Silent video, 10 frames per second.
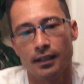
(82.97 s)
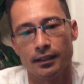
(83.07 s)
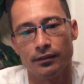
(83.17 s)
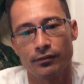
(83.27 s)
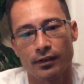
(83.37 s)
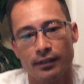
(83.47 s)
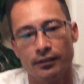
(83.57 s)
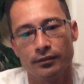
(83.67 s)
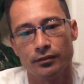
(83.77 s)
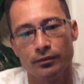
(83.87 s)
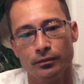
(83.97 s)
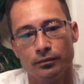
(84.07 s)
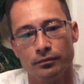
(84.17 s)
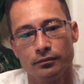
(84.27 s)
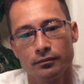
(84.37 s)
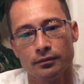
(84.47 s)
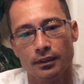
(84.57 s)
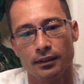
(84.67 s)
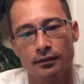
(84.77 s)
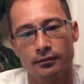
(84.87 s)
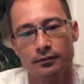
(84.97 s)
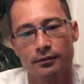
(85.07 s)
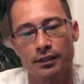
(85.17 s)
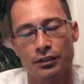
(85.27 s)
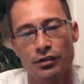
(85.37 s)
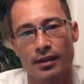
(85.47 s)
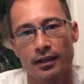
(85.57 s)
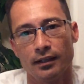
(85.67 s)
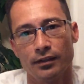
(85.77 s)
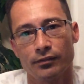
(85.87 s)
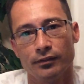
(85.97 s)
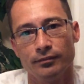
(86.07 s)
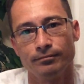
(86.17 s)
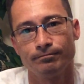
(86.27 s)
I decided to teach that lesson.